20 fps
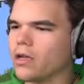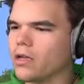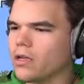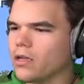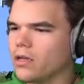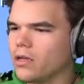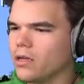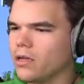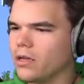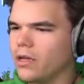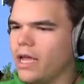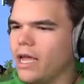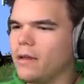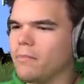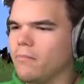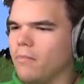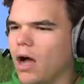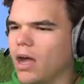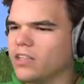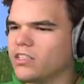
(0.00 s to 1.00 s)
Uh, no, it,
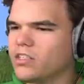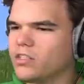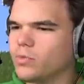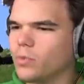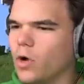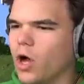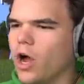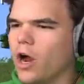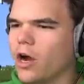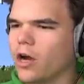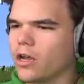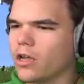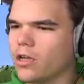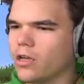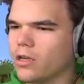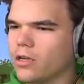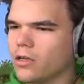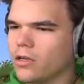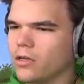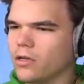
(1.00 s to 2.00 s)
it must work. work.
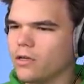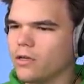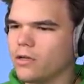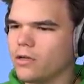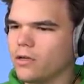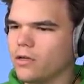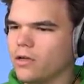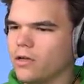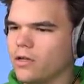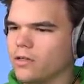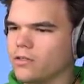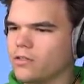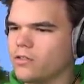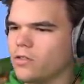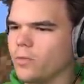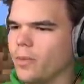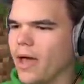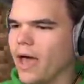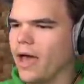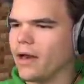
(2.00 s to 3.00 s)
It doesn't work.
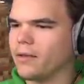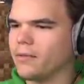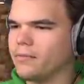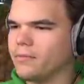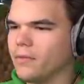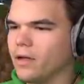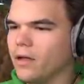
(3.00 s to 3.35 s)
Too bad.